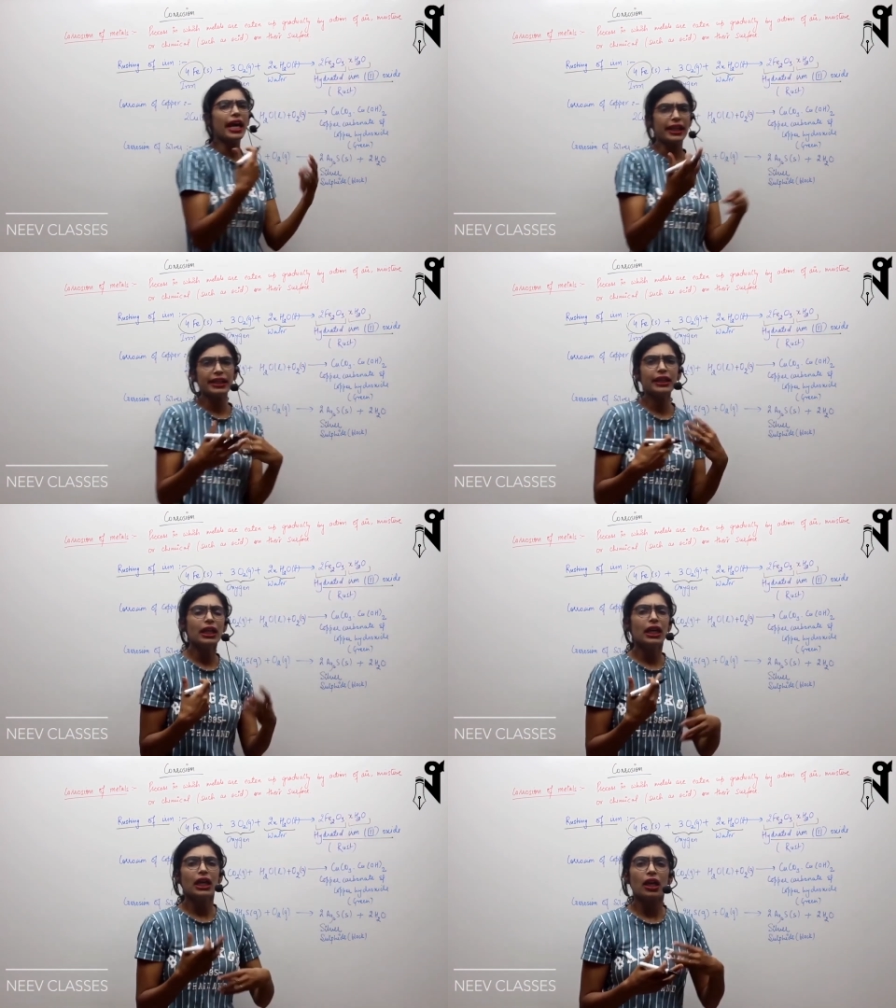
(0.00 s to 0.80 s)
any
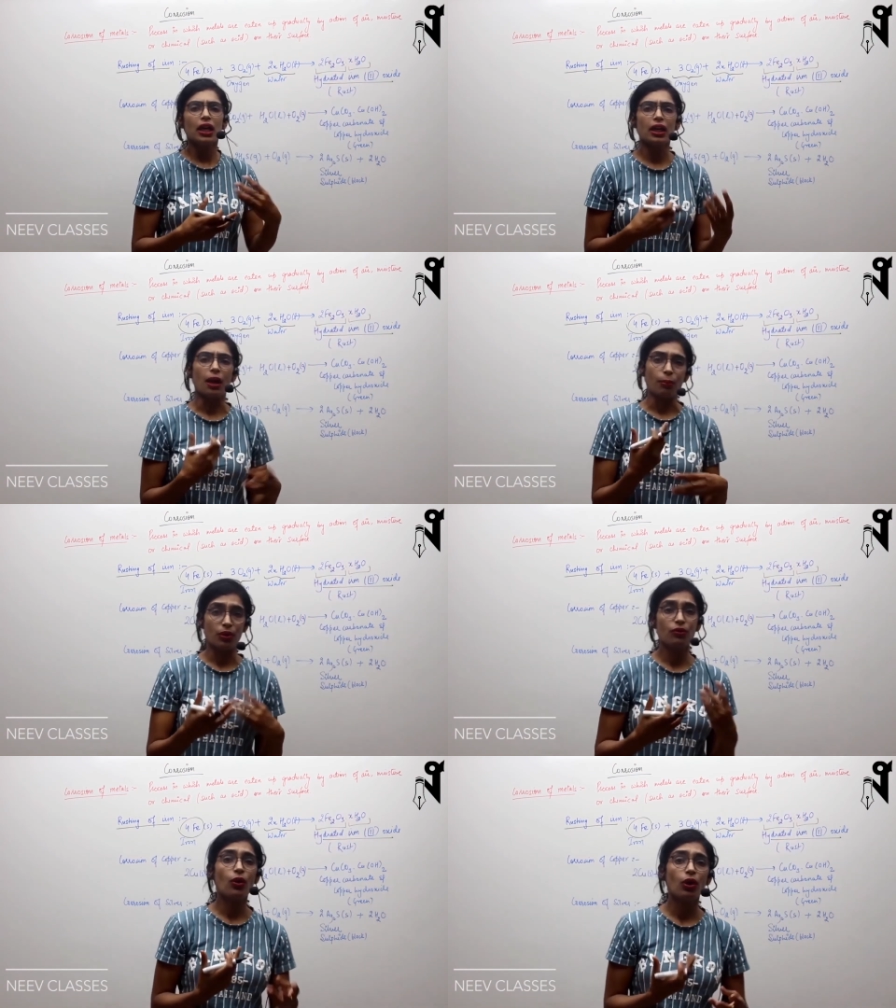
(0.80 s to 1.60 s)

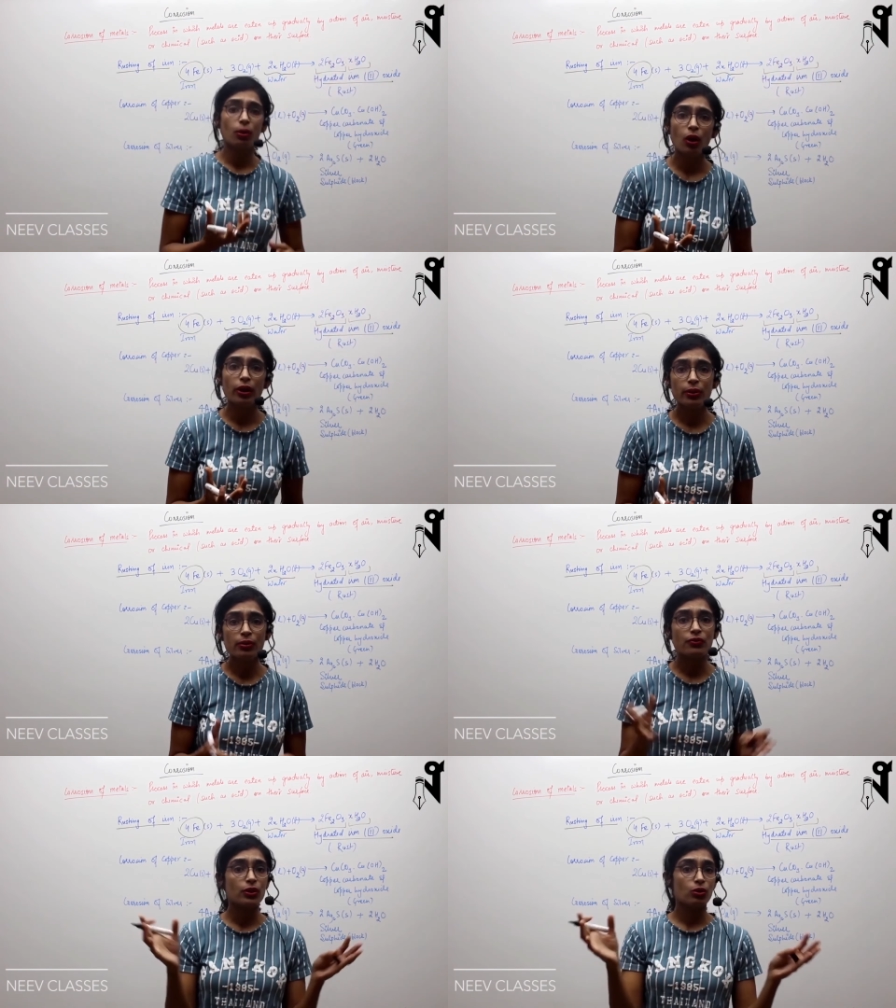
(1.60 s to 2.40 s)
number of water
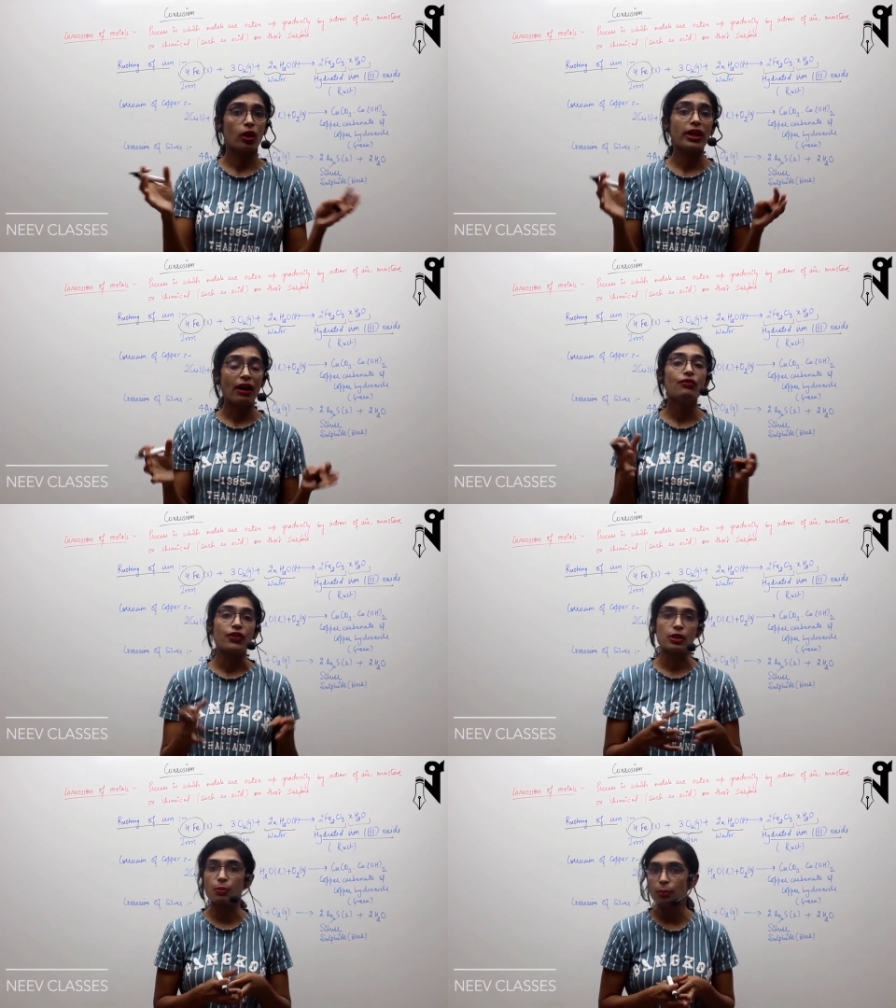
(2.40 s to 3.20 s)
molecules. We do not have a
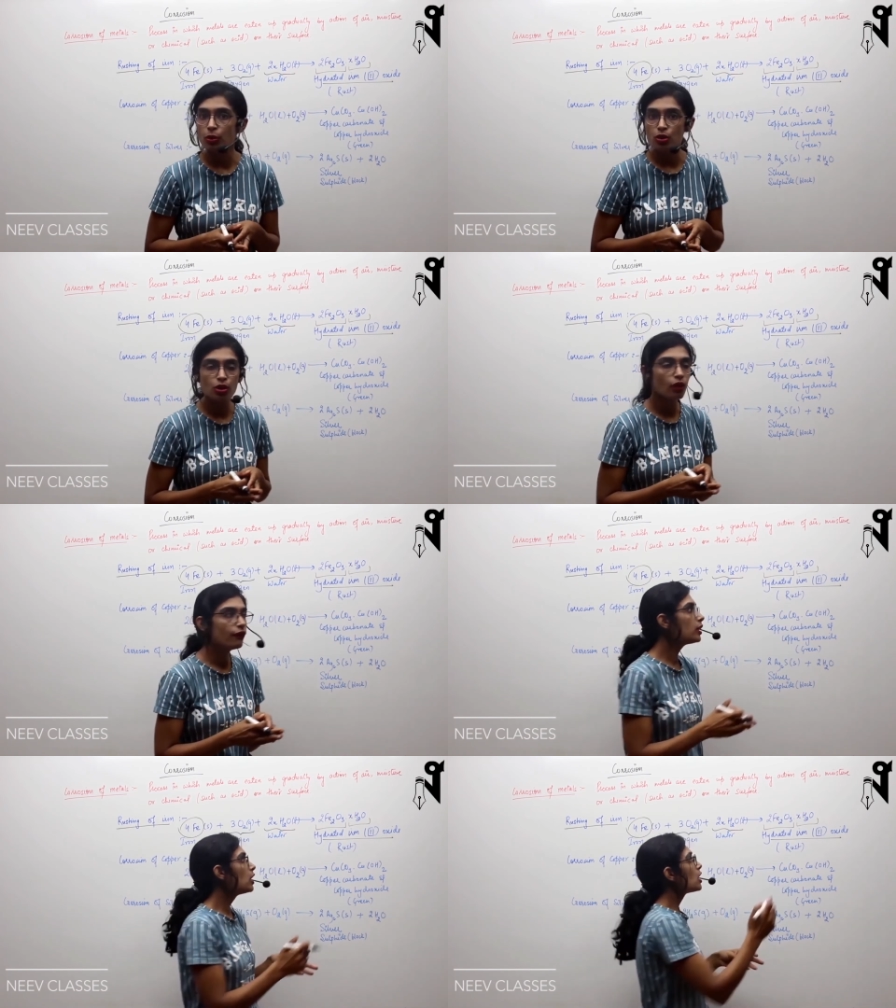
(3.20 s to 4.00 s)
fixed proportion of
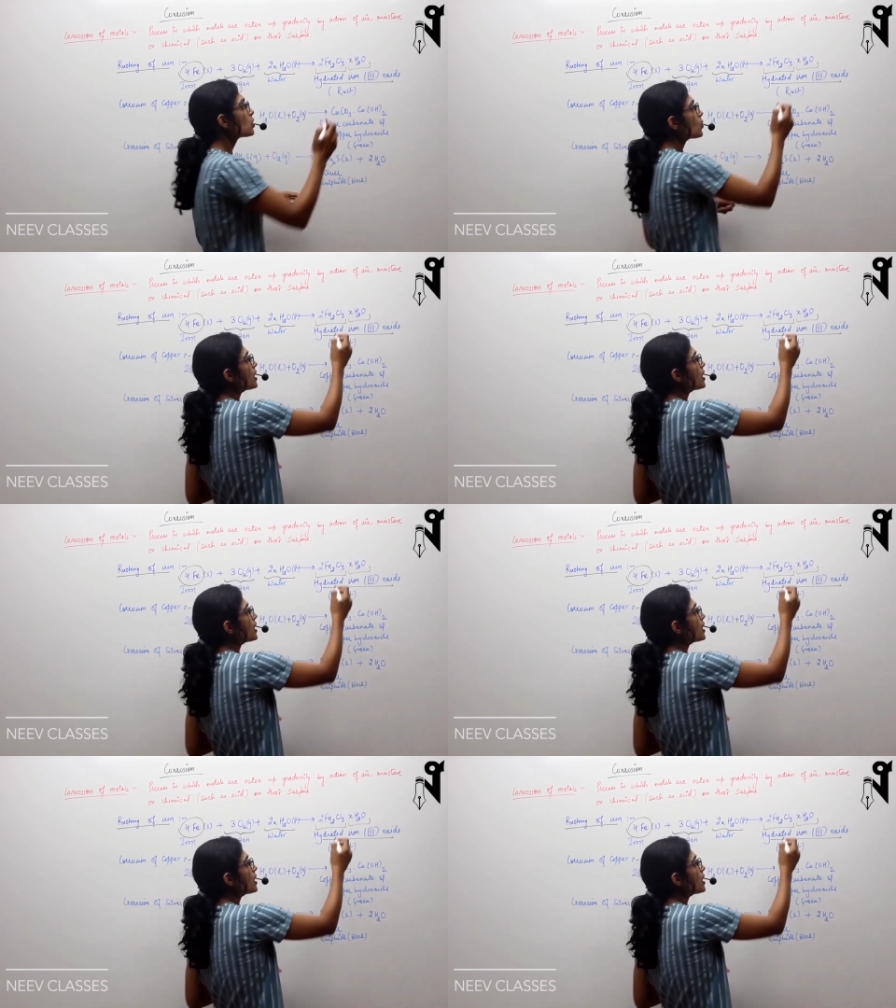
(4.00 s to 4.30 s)
it. So